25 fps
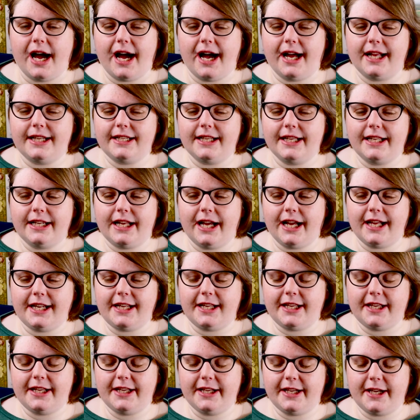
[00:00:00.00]
And it had
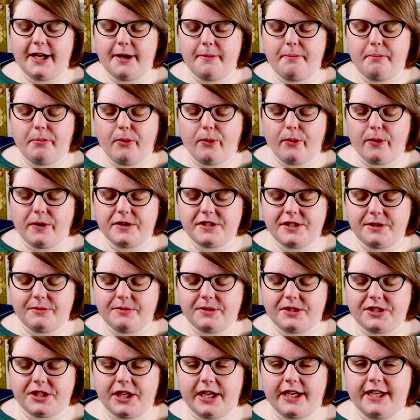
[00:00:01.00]
a, a board you
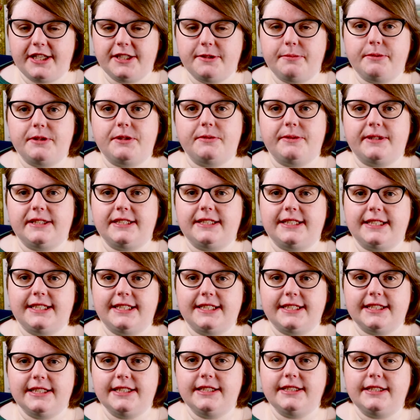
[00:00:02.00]
would change between
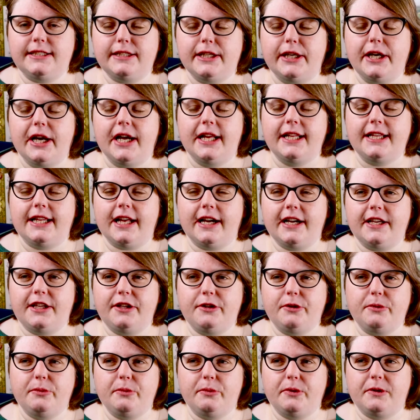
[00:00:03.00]
seasons that
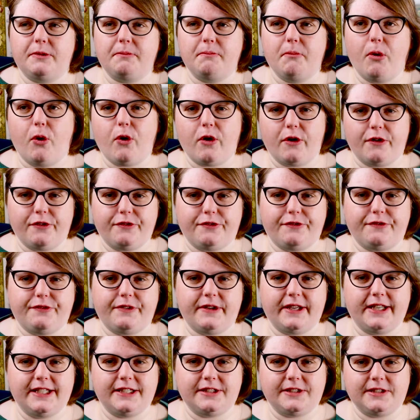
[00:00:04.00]
you would morph
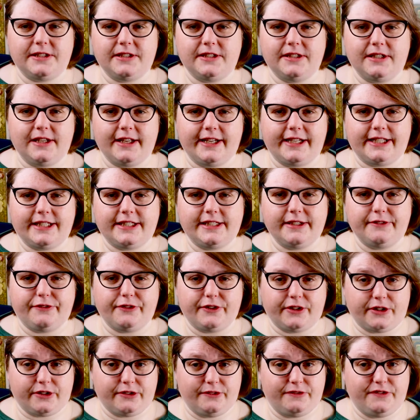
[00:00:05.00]
into like
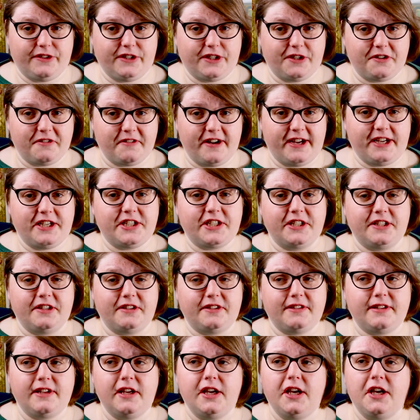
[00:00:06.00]
different
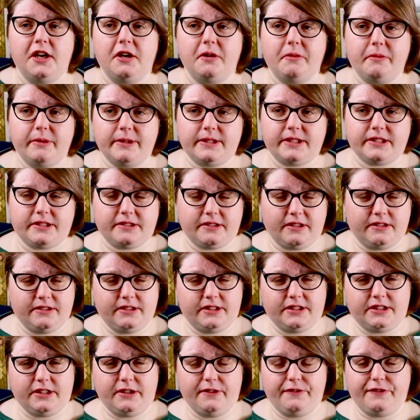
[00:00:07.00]
configurations, which on
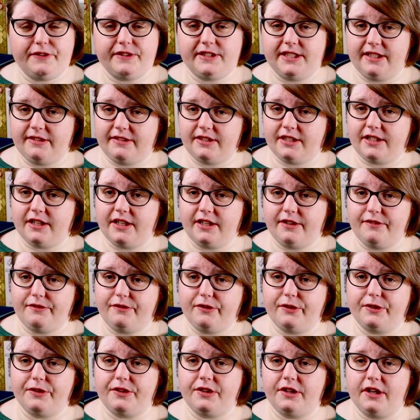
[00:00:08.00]
the surface sounded kind of
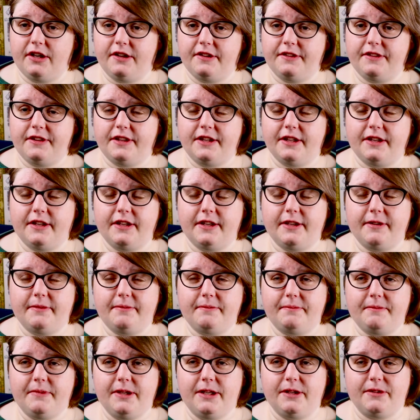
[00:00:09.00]
fun. On
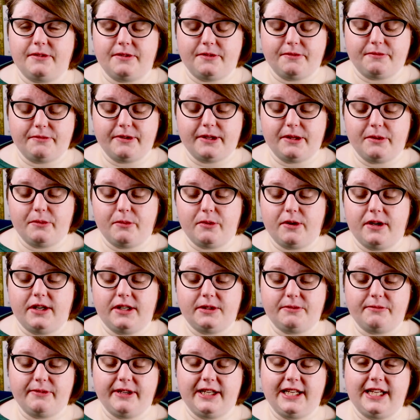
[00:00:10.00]
the, you know, the real
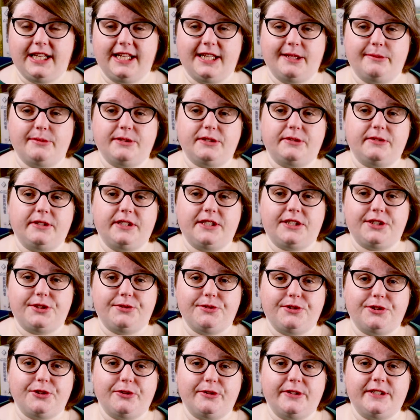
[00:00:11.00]
world, really, there was only
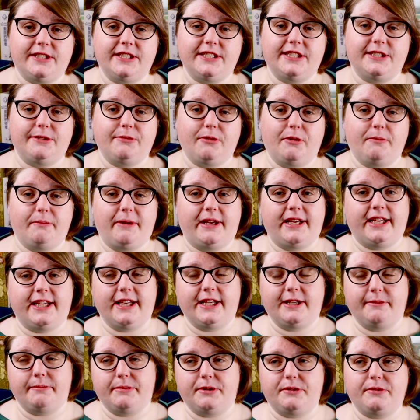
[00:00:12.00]
two choices you were
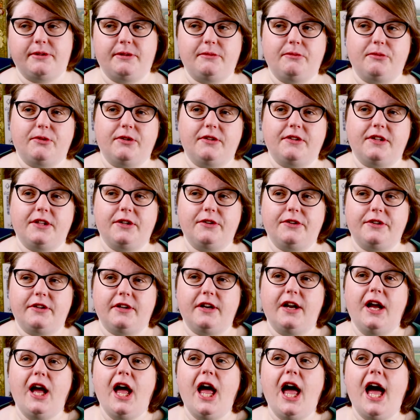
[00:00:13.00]
making between one or the
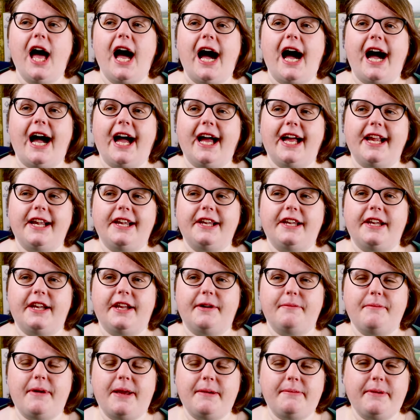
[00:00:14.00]
other. And
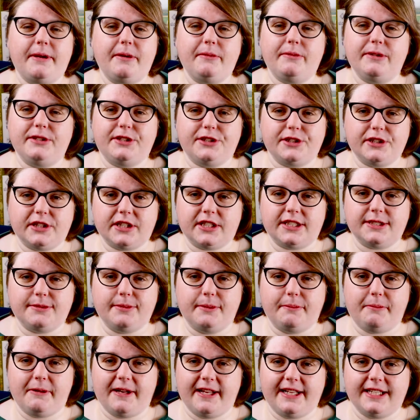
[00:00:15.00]
maybe it was just because
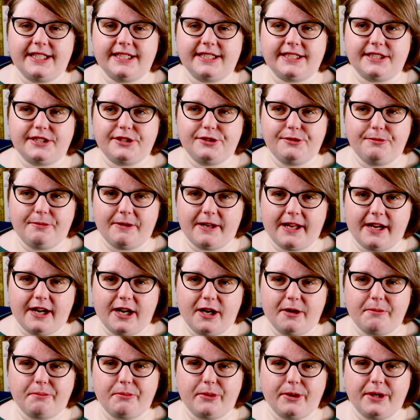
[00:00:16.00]
we played it two
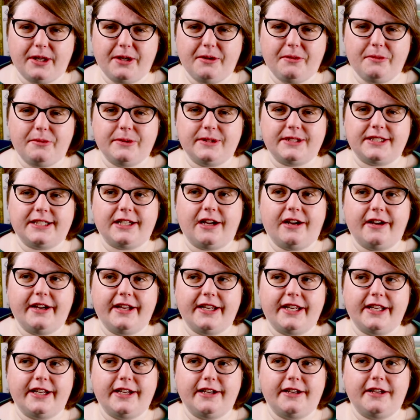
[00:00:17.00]
player, but it was
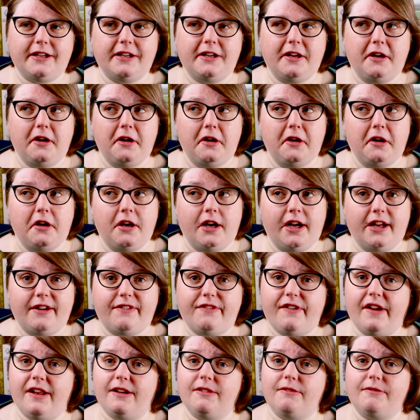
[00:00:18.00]
kind of it
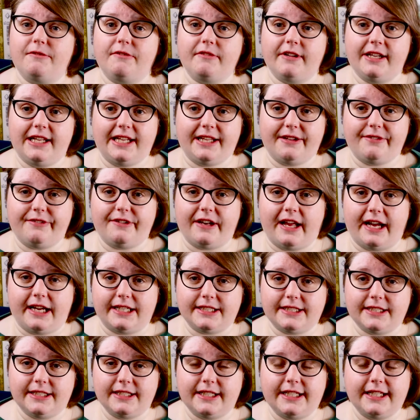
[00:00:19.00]
felt really
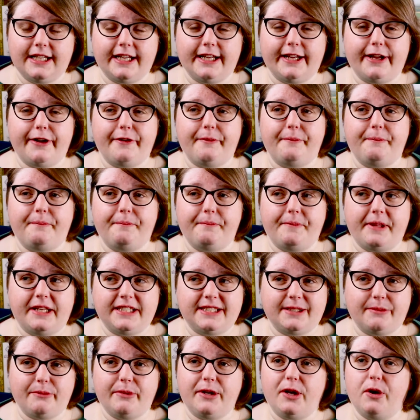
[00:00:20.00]
flat. Um,
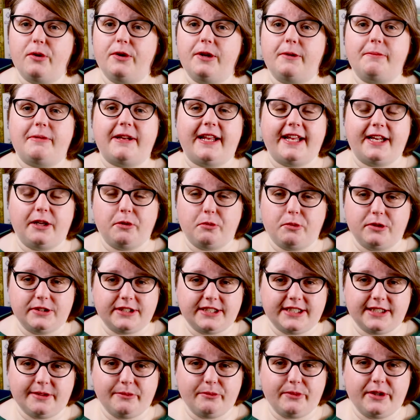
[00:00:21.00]
as in we only played it
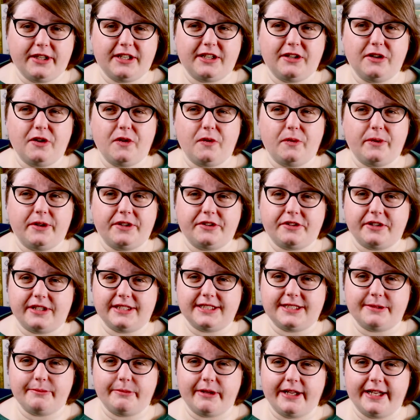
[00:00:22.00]
once and we had no
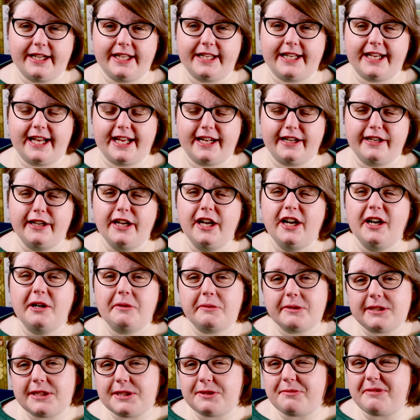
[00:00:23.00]
interest in playing it again,
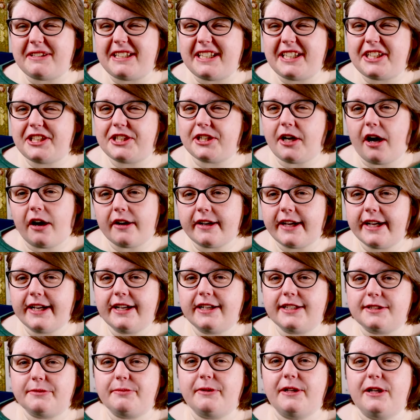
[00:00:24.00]
which is really
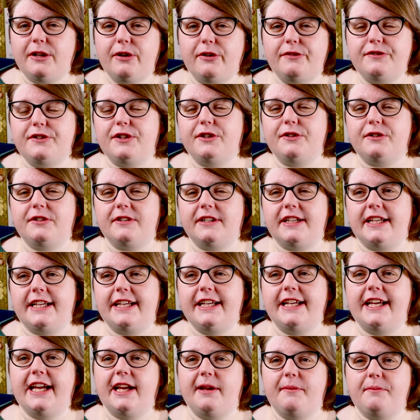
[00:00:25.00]
shocking because we loved the other
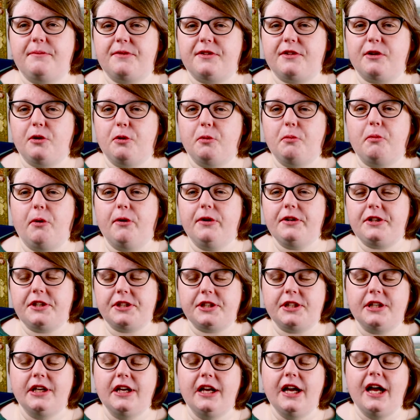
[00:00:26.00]
key game so
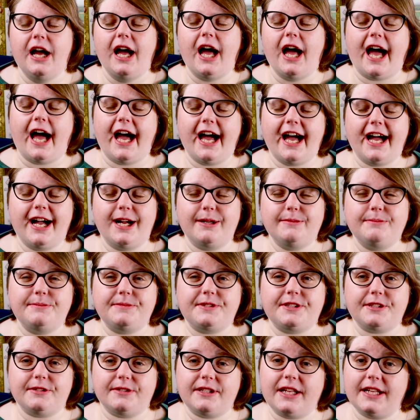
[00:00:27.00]
much. Um,
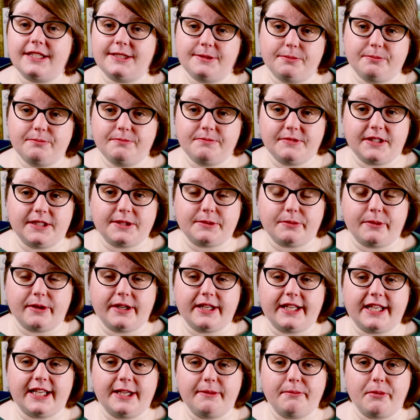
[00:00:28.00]
so that's that's
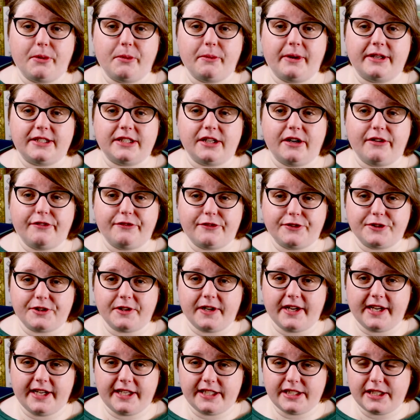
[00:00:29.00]
why Keeper went off for
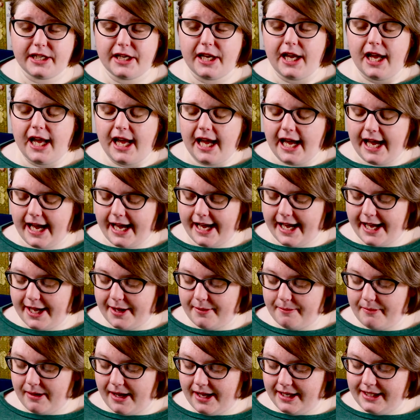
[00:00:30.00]
trade.
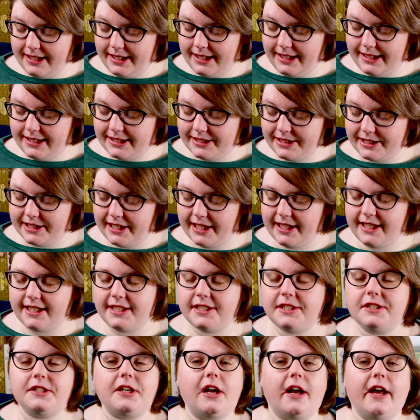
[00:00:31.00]
Um, and in
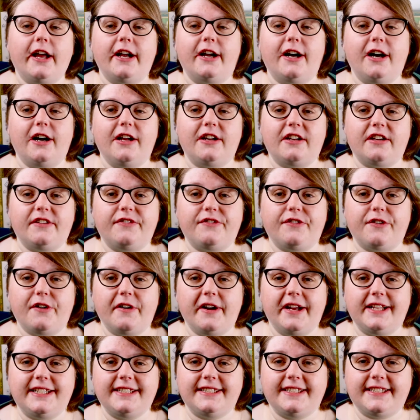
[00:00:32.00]
exchange, I got
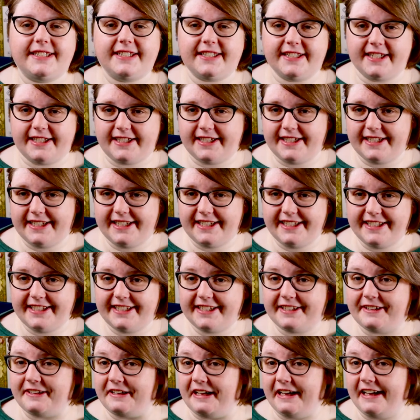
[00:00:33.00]
Firenze.
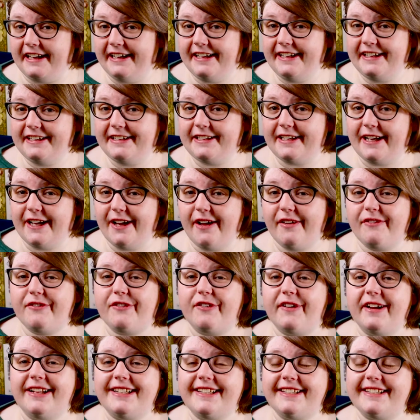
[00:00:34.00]
Yeah, yeah,
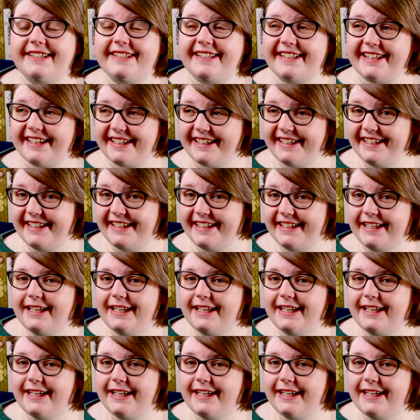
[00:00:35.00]
Firenze.